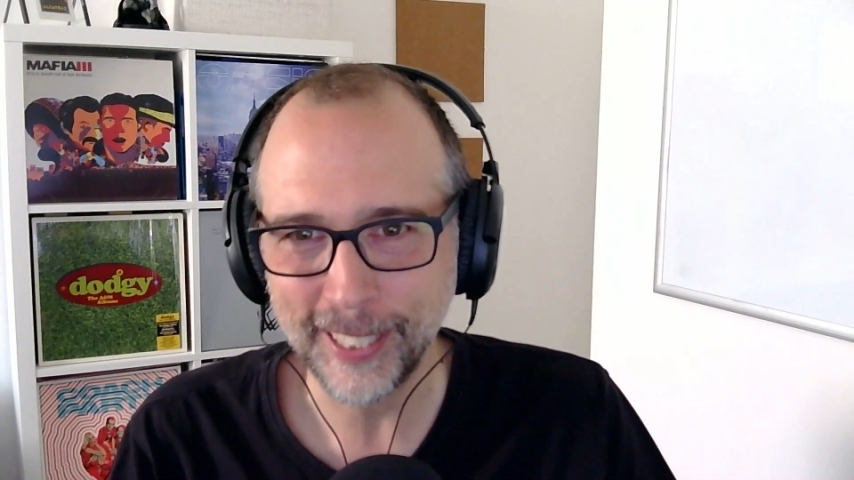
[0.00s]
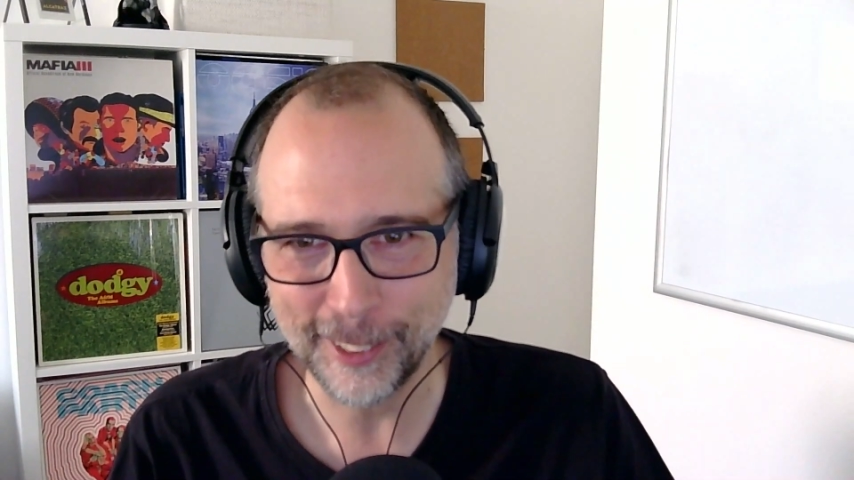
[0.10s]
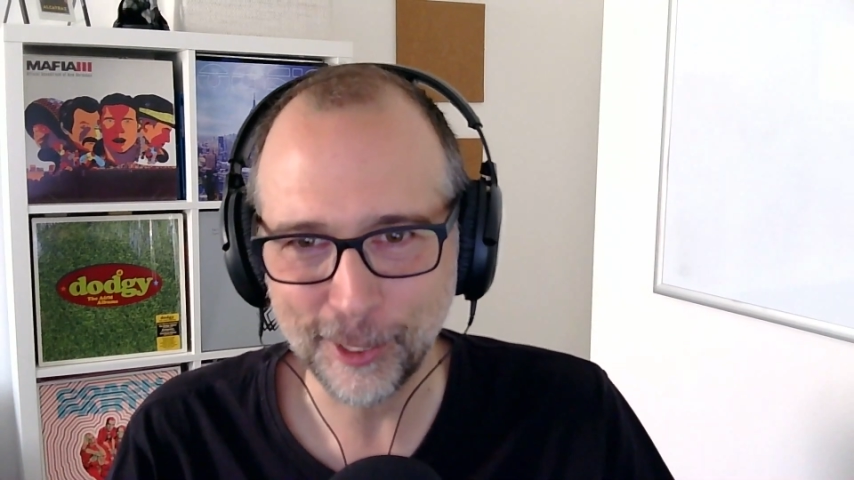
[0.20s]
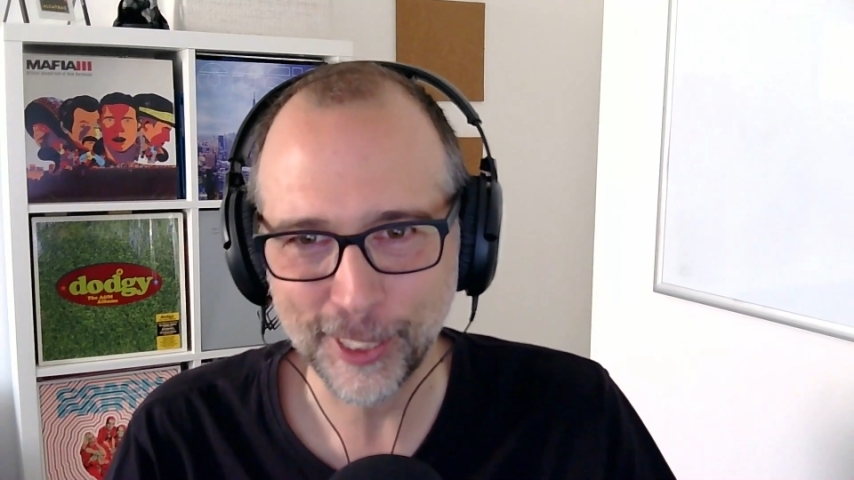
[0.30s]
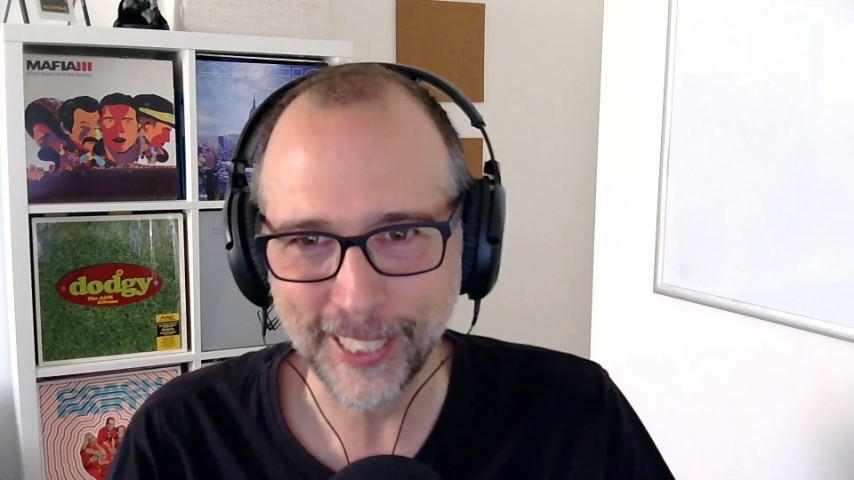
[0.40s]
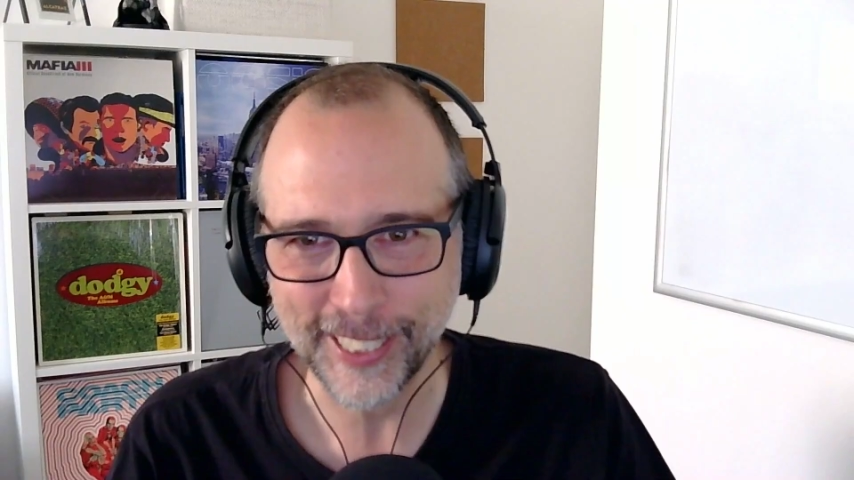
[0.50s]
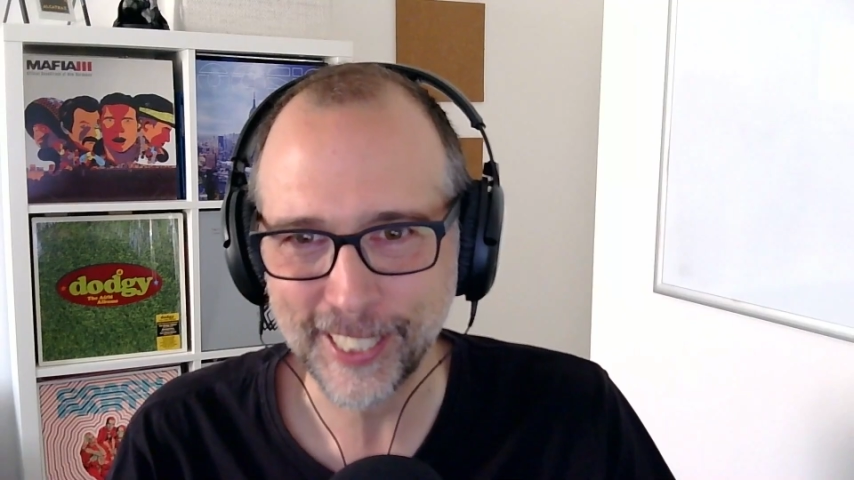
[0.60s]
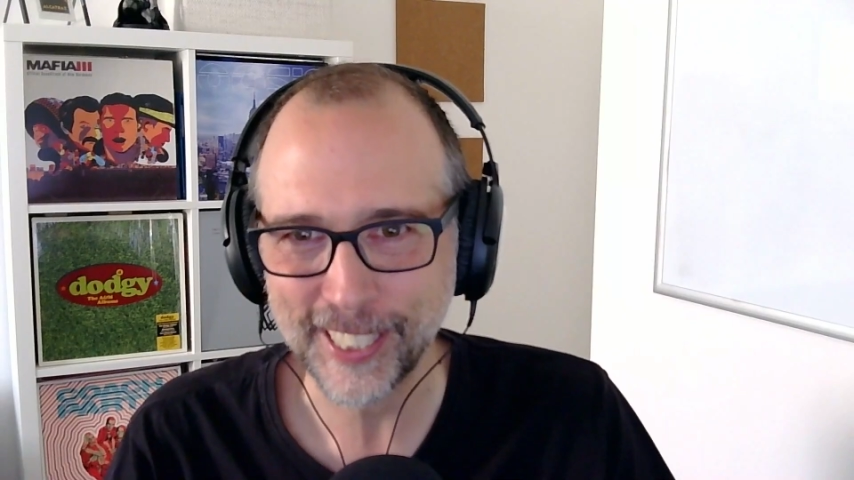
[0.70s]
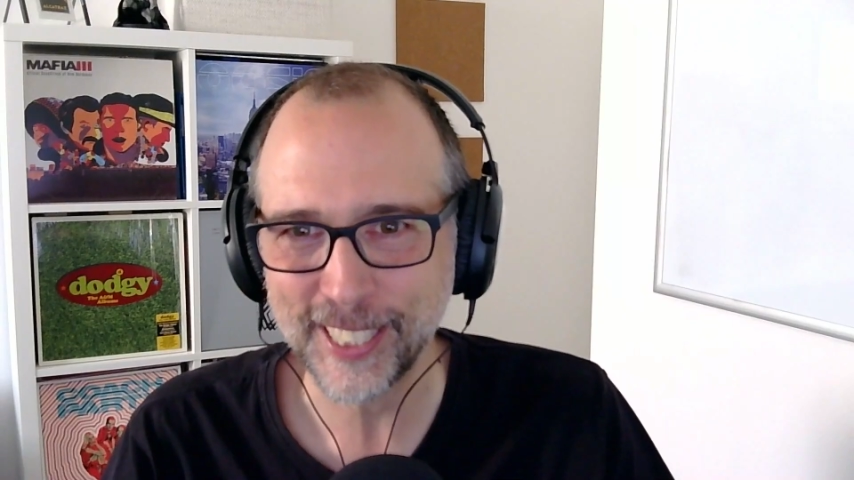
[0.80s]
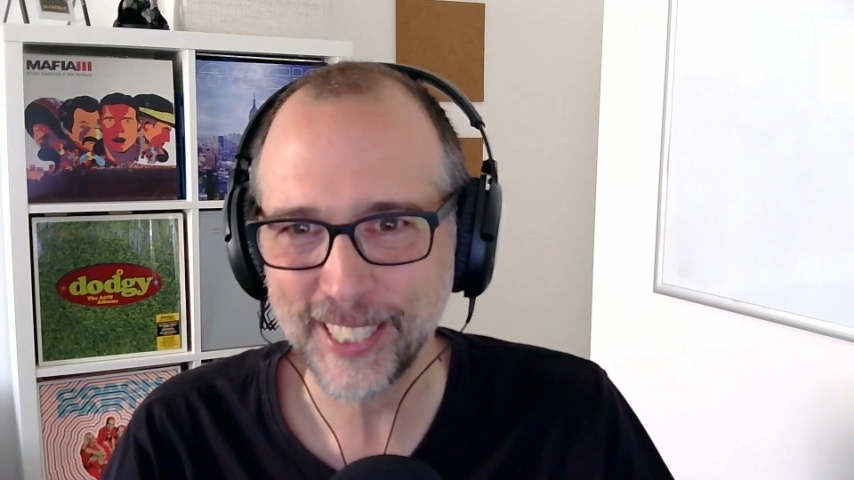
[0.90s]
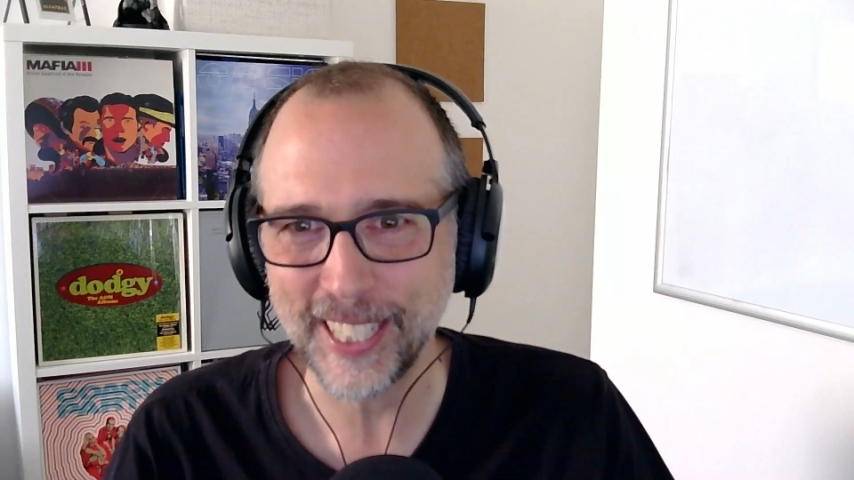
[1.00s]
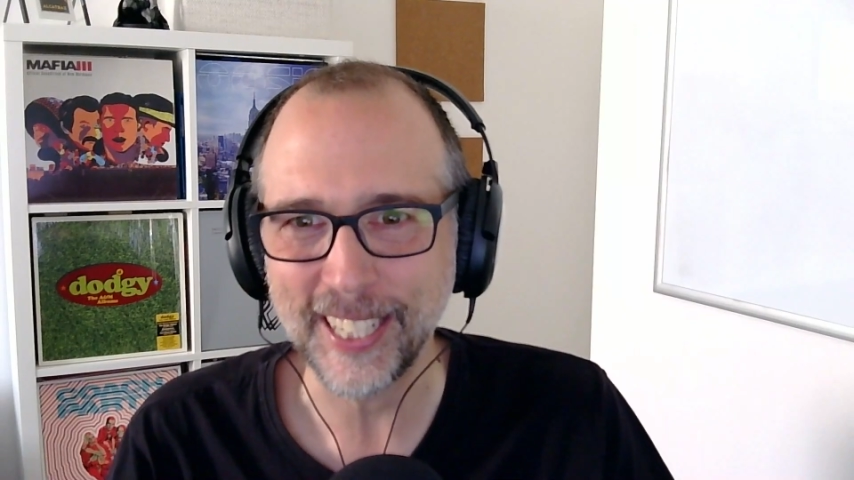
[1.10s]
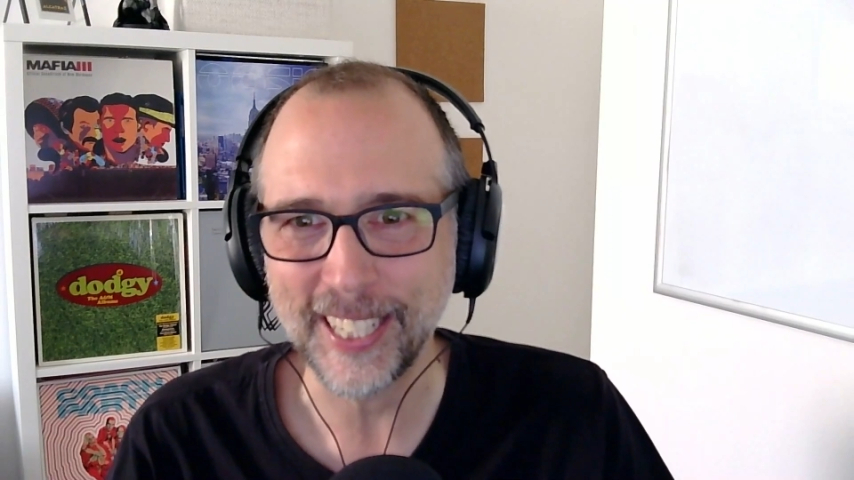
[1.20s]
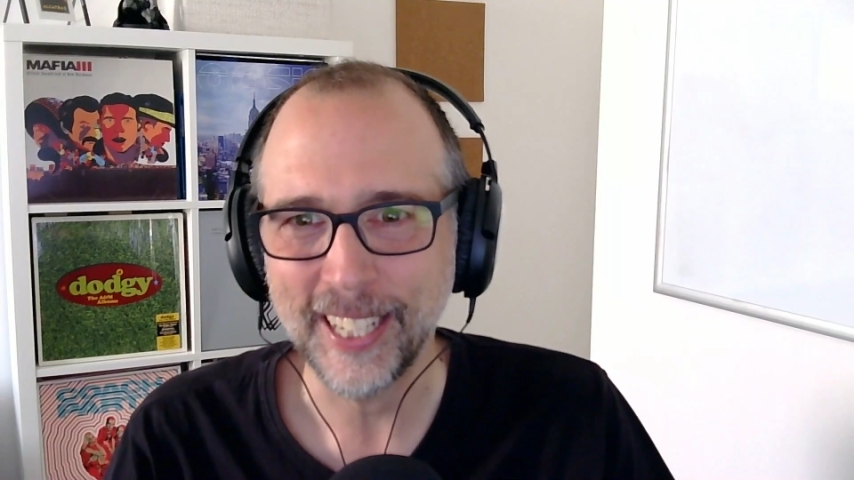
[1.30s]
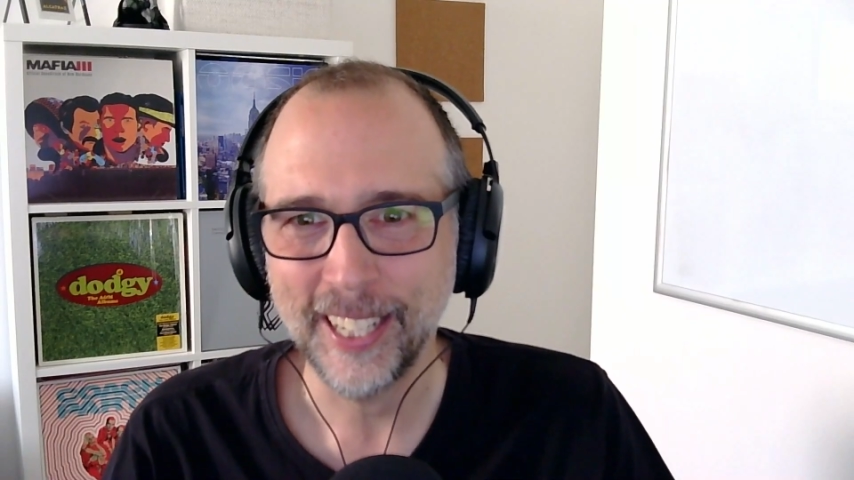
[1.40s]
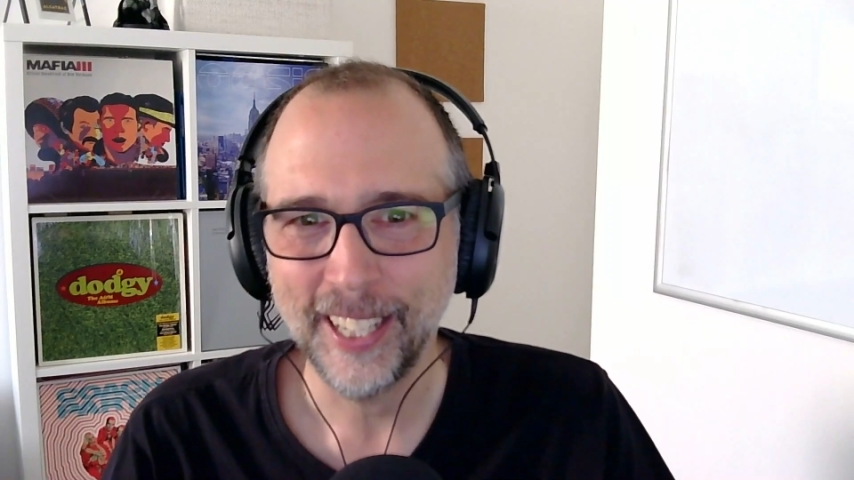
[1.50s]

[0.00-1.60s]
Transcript: interesting to see